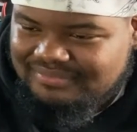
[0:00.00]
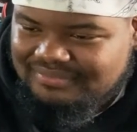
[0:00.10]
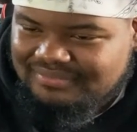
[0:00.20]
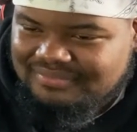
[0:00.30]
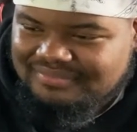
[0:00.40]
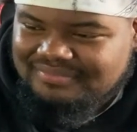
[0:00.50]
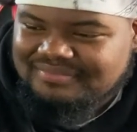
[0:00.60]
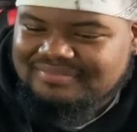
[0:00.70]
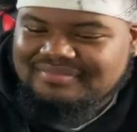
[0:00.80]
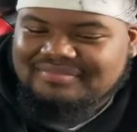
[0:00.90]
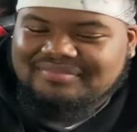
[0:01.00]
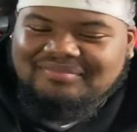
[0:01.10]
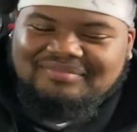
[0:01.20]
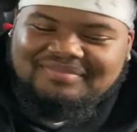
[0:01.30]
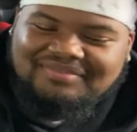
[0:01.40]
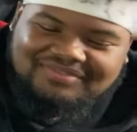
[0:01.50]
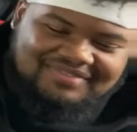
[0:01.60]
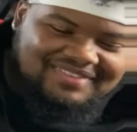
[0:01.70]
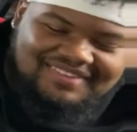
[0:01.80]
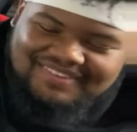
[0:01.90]

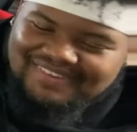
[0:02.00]
(silent)